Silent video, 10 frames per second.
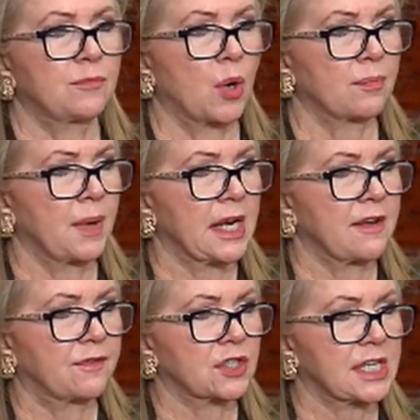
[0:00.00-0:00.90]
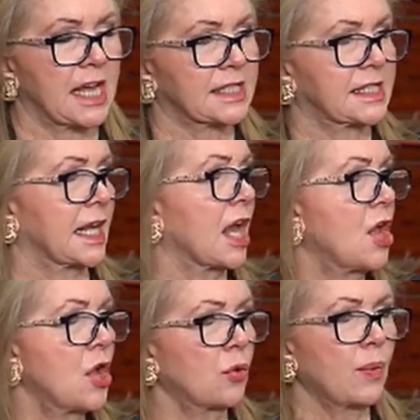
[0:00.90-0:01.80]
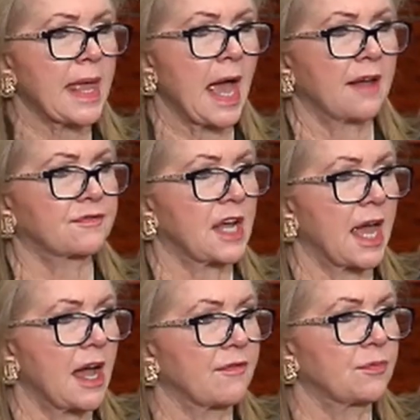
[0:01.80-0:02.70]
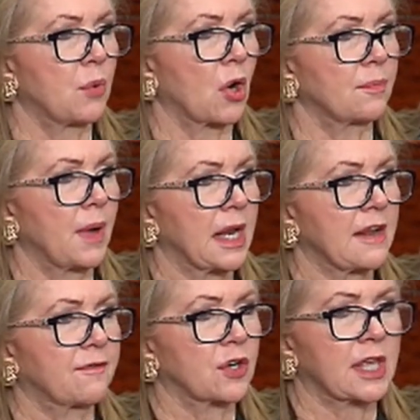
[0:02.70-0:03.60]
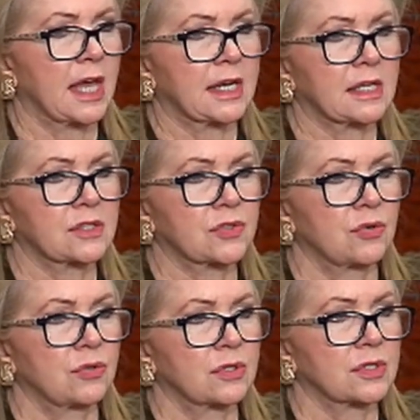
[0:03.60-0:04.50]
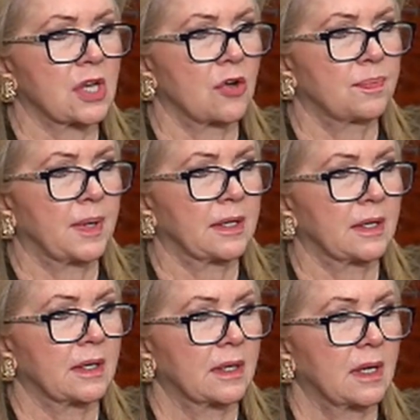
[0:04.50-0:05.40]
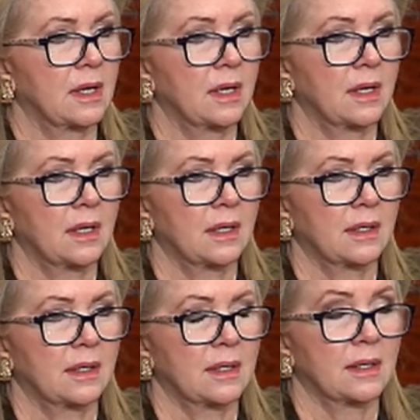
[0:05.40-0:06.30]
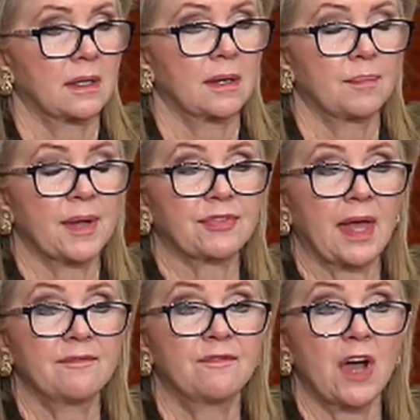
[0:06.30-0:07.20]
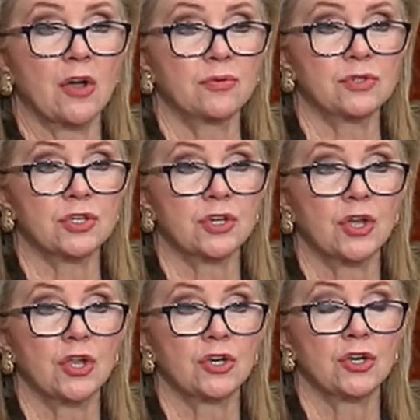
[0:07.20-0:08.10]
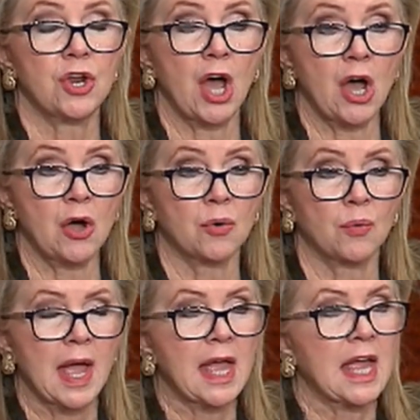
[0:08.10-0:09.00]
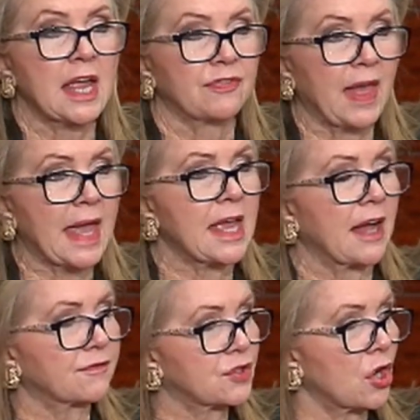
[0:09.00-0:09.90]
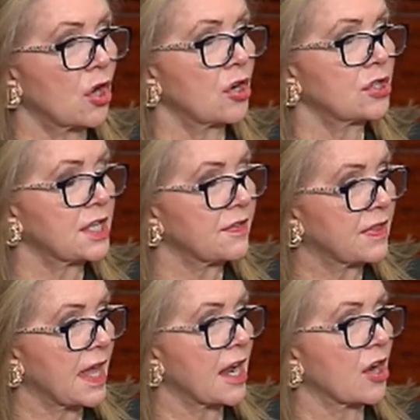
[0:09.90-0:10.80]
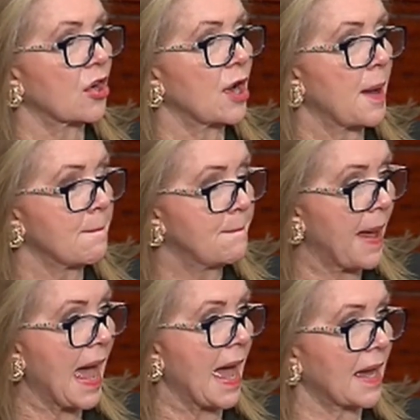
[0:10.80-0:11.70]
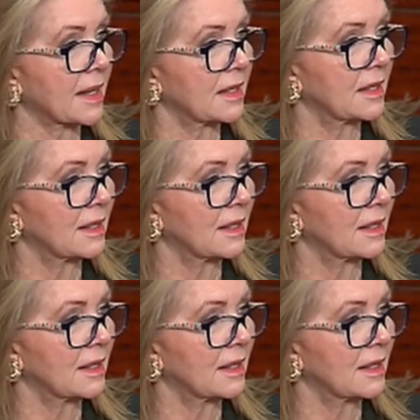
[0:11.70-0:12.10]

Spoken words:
more money for testing. We have to have more money for getting schools open. But they vote no. They have turned their back